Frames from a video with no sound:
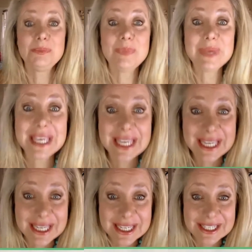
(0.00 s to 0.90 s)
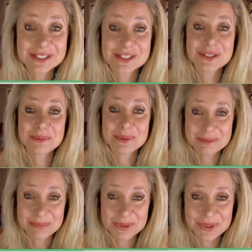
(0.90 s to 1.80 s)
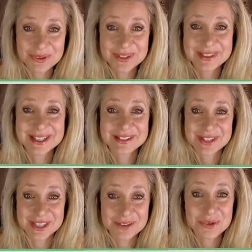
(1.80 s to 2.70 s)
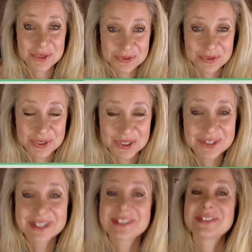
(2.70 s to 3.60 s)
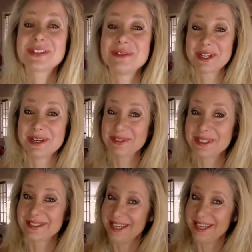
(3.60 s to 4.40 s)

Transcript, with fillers: speak to the people that they say they've worked for, because sometimes